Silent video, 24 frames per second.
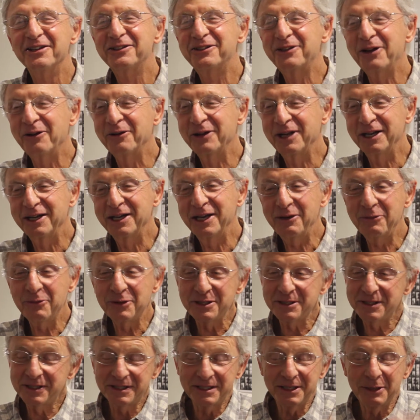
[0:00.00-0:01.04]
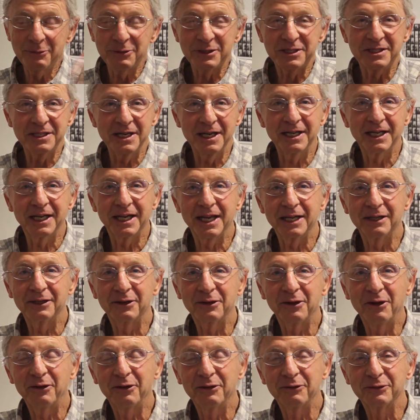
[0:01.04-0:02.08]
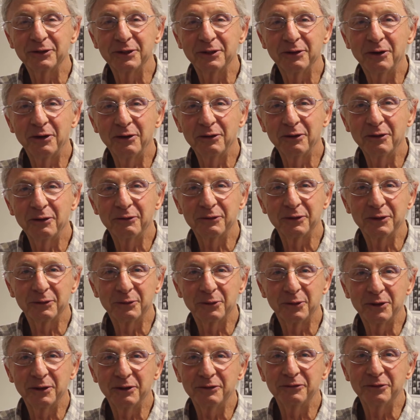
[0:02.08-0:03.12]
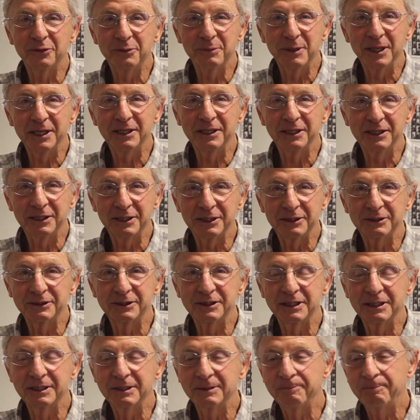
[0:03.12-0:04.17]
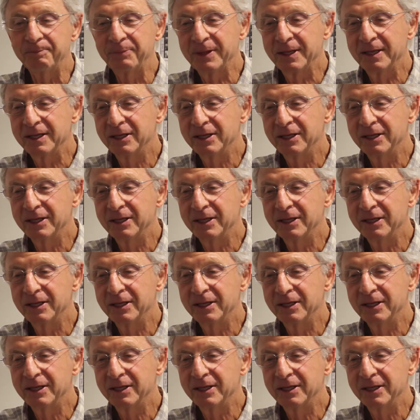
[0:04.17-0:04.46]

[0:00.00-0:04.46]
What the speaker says: So and he was syndicated all over the world for many years, and